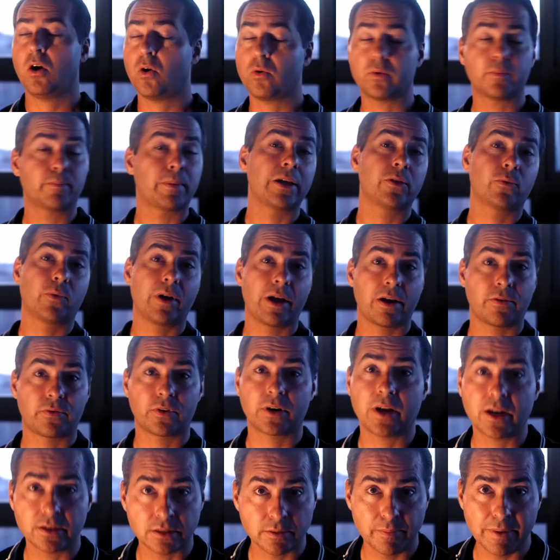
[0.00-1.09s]
Oh, by the way, I
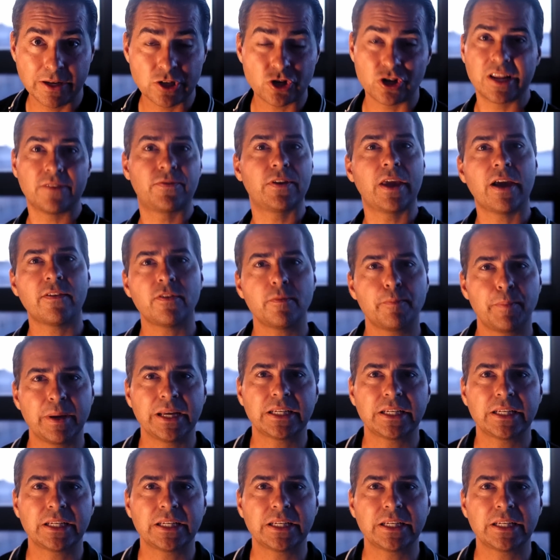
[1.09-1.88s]
forgot to mention, if you haven't